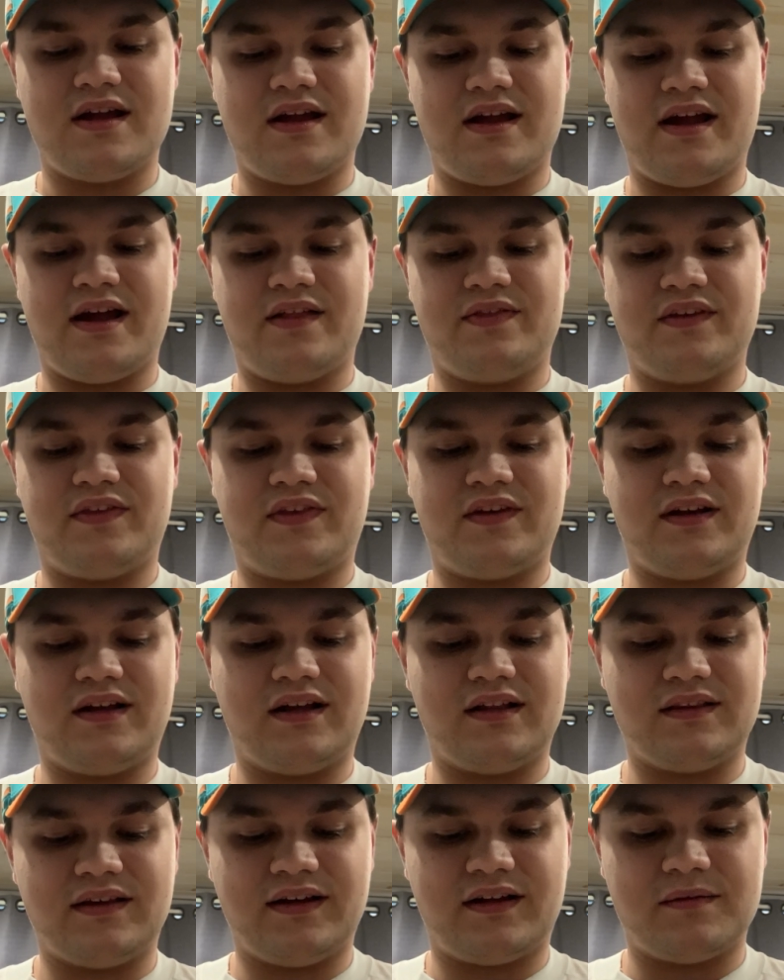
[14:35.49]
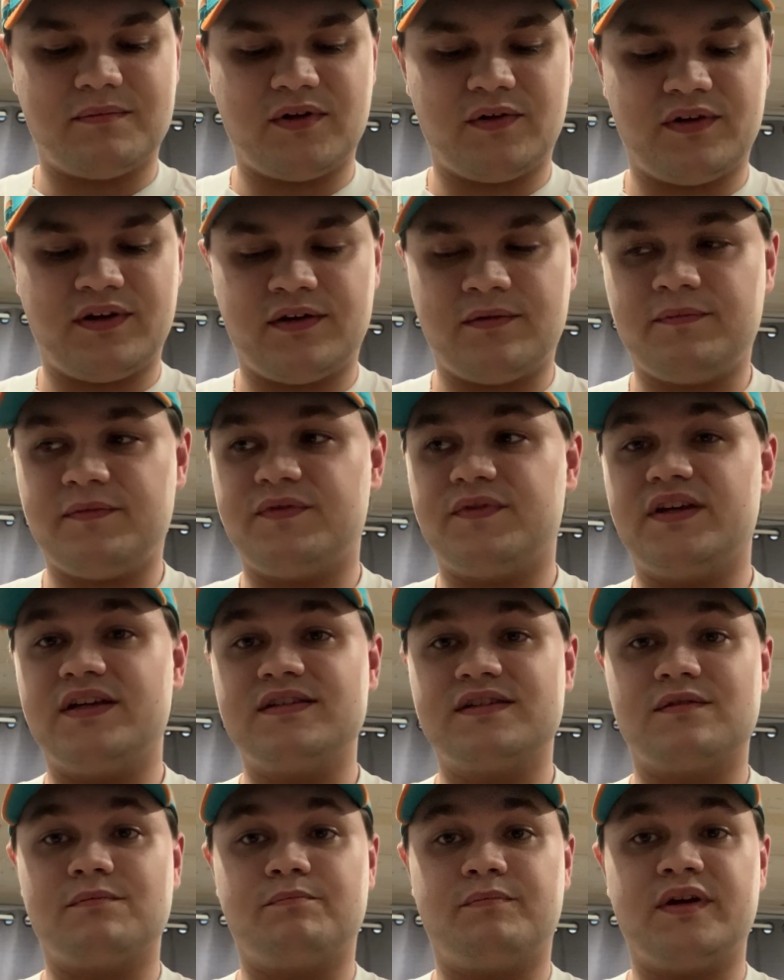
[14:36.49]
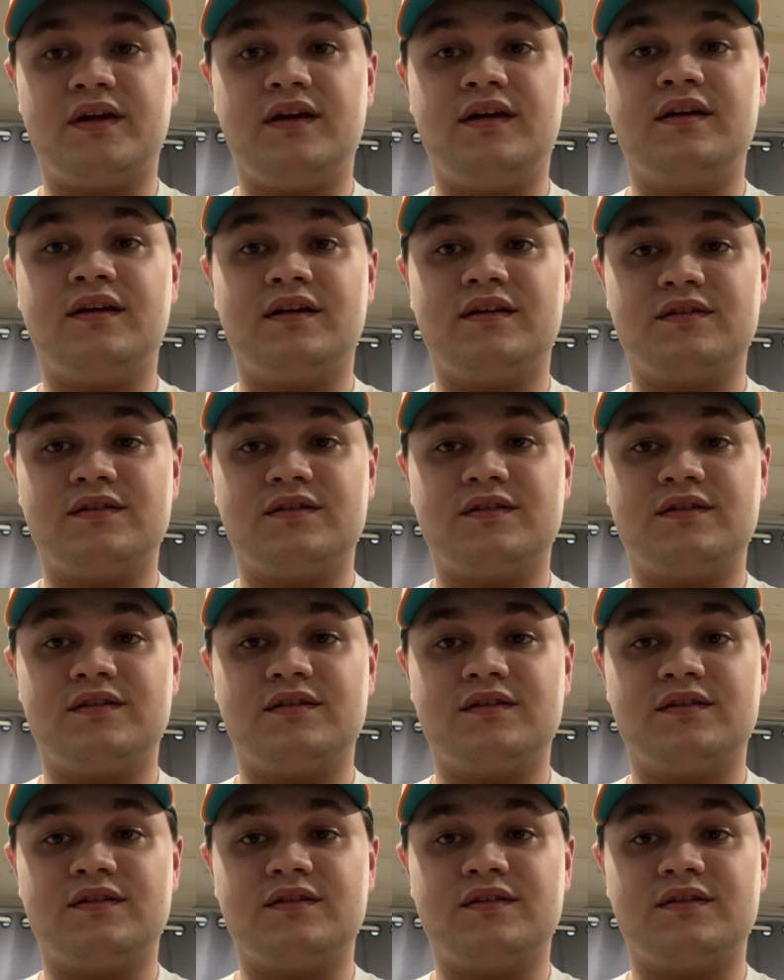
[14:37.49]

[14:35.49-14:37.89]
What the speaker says: and the thing I like about him, he's a big,